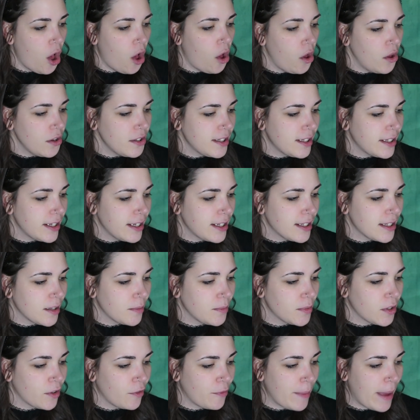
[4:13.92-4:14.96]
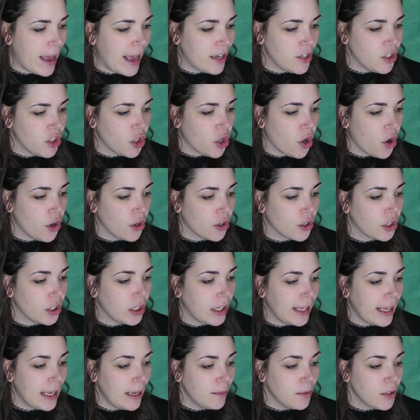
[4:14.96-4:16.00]
All systems of magic are
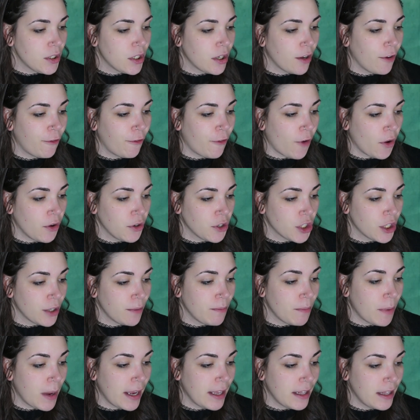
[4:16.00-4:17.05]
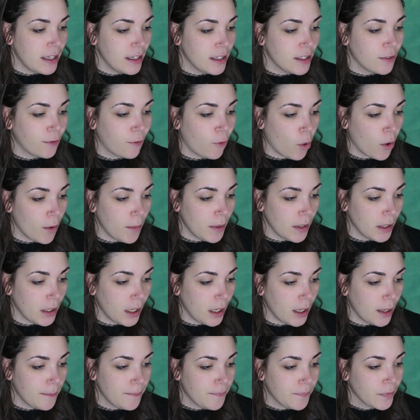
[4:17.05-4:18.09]
claimed to function by this
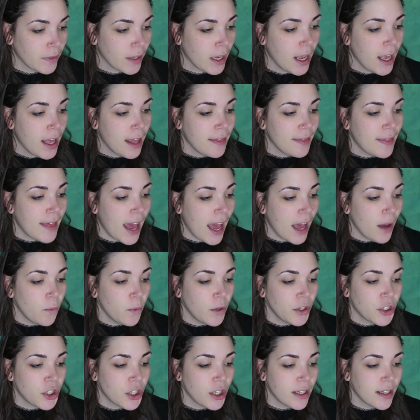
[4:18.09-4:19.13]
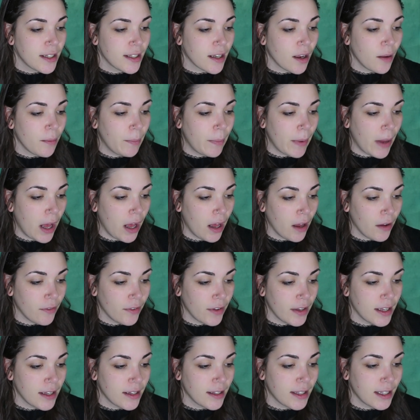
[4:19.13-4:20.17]
formula. That which is above
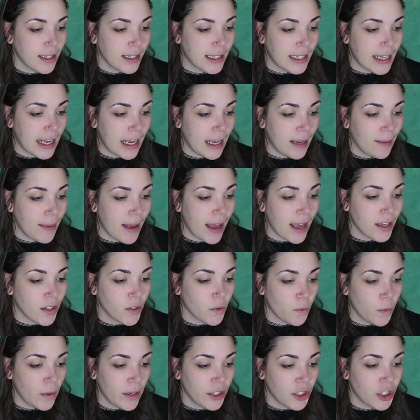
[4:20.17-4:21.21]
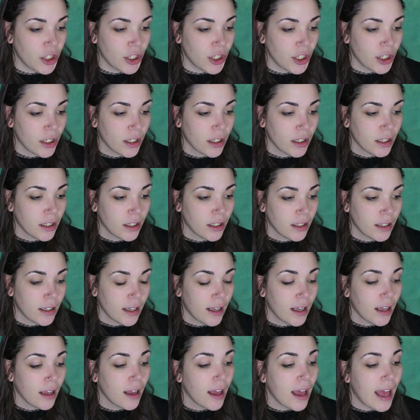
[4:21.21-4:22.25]
is the same as which
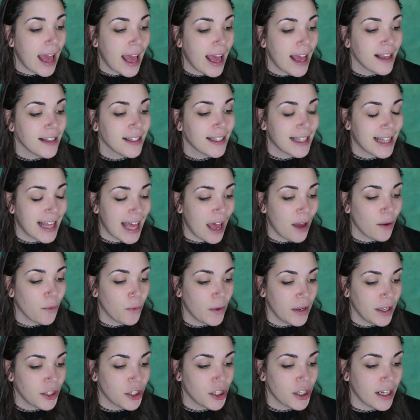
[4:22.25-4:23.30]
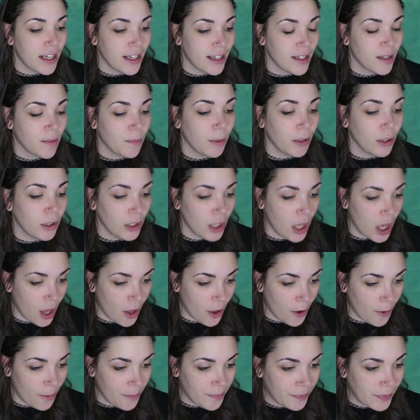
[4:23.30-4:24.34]
as that which is
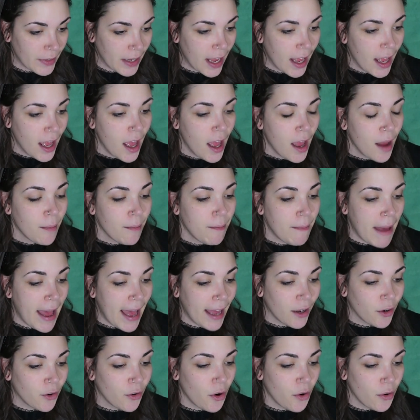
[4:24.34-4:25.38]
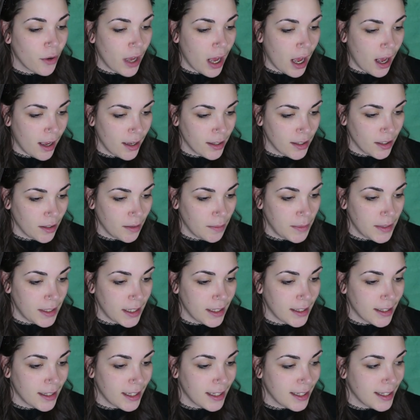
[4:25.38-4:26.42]
below. Macrocosms
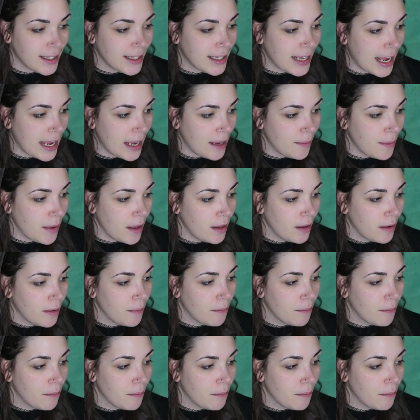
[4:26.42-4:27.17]
is the same